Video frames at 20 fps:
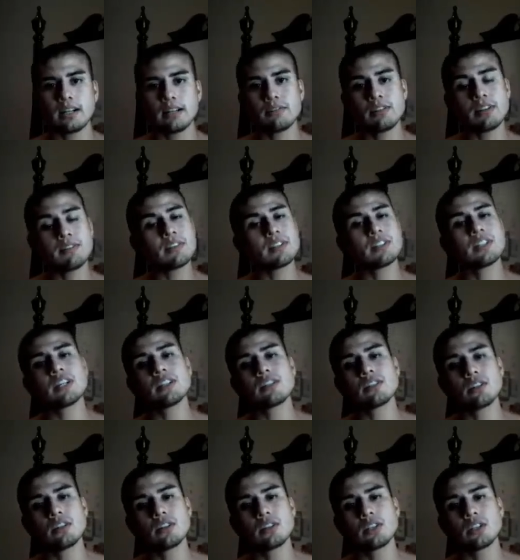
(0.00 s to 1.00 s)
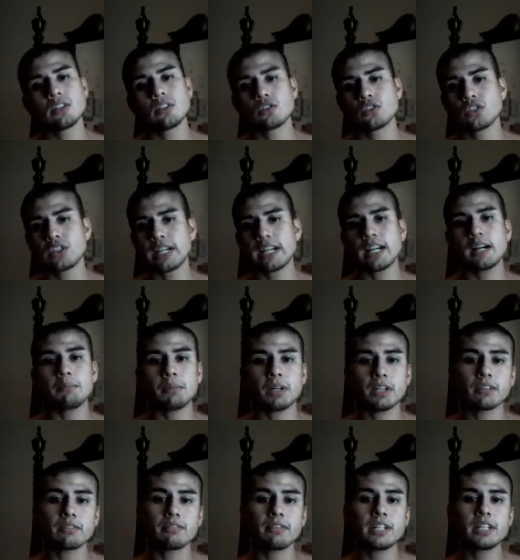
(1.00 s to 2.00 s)
Uh, if you haven't done so, you know, check
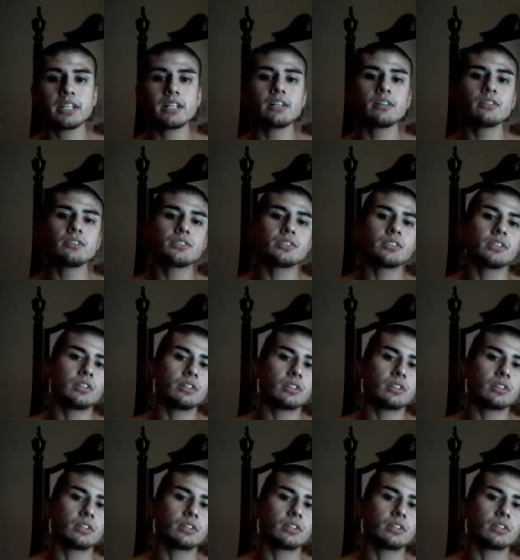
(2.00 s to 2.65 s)
out my other videos.